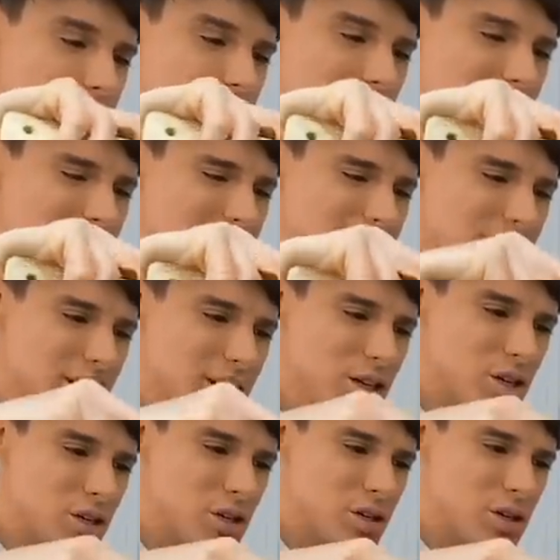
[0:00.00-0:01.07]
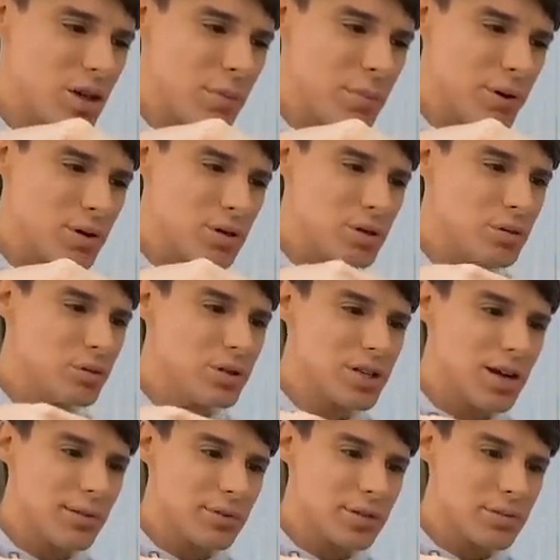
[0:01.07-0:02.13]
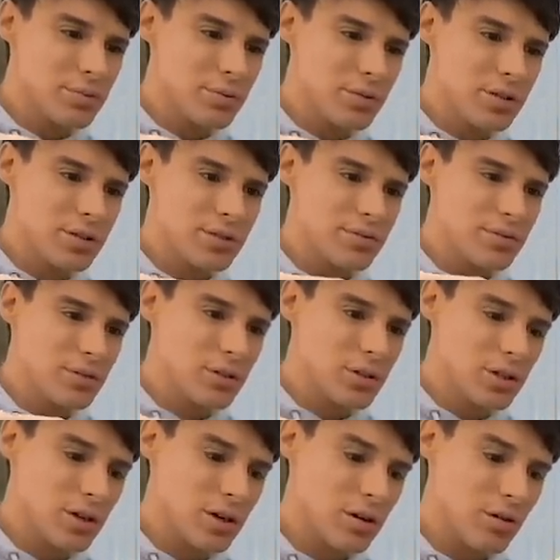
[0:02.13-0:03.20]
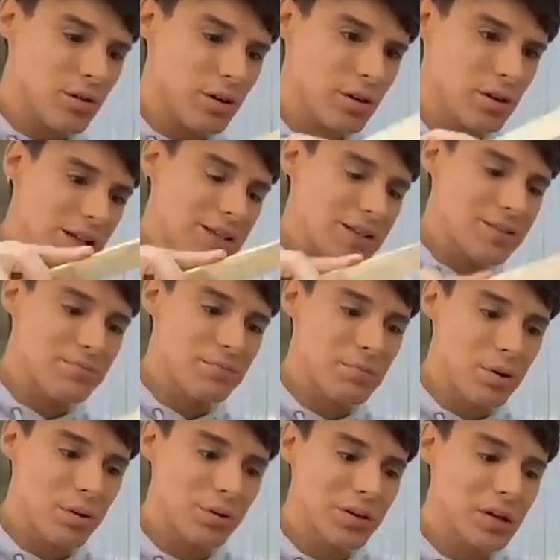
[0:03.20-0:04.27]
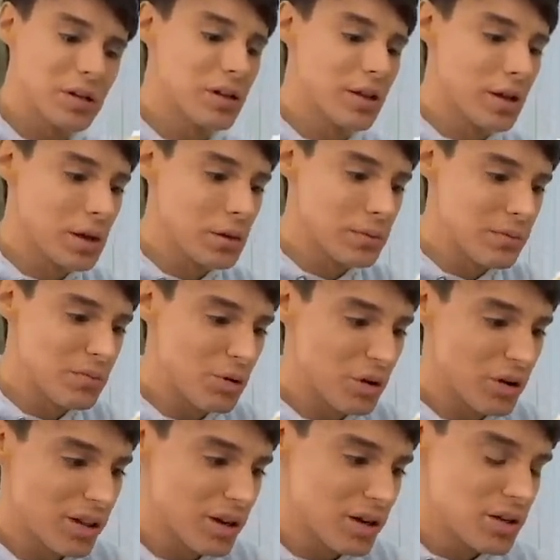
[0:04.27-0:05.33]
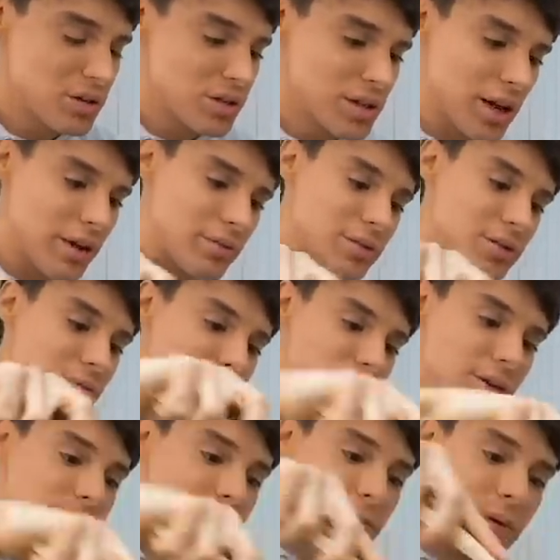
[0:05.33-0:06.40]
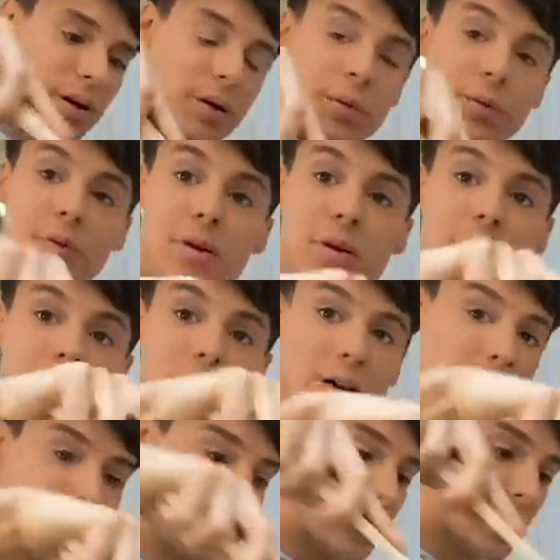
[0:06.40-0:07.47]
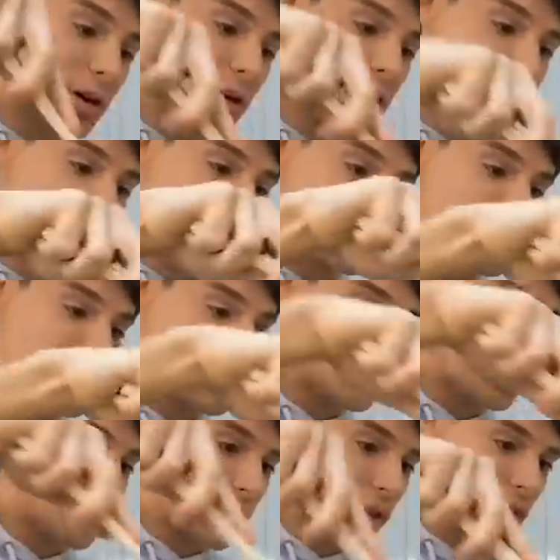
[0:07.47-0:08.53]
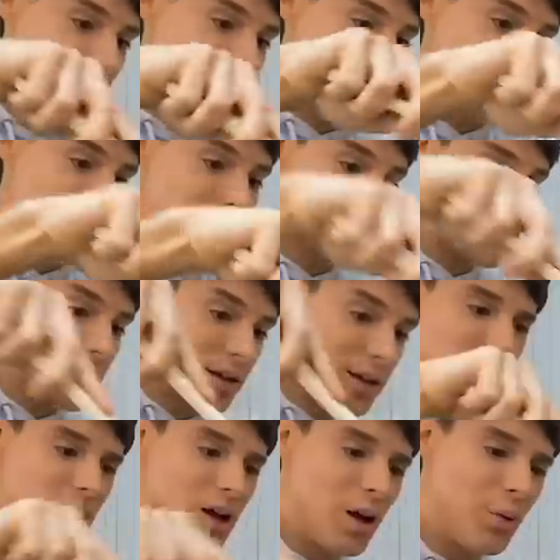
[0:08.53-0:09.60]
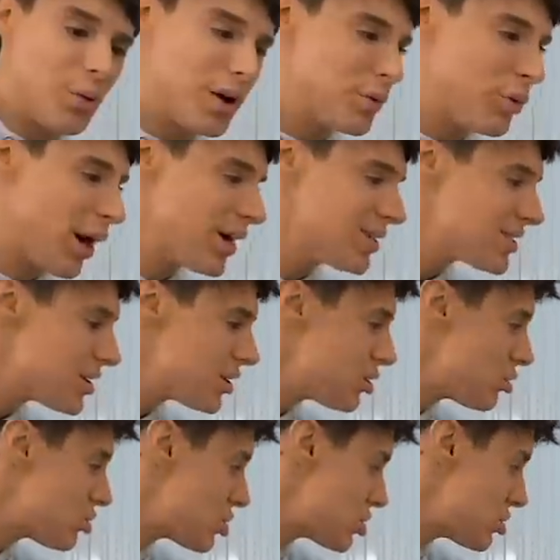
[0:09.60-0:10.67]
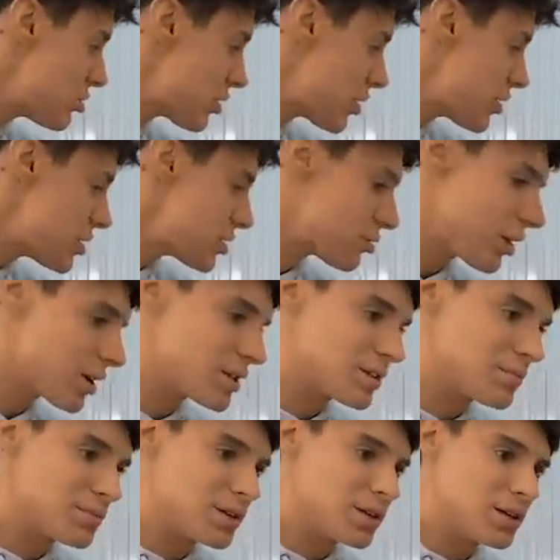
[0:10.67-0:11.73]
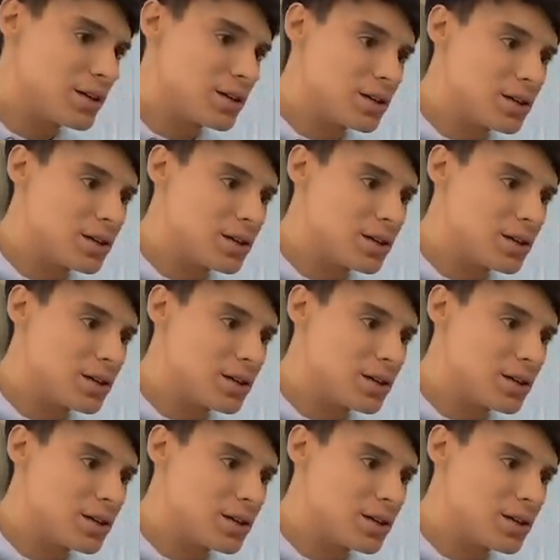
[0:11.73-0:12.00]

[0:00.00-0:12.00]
Did they say about 2 tablespoons of coconut oils? Probably a little bit more than 2 tablespoons, but we're gonna just cook that. Wait, why is there no sugar in this recipe?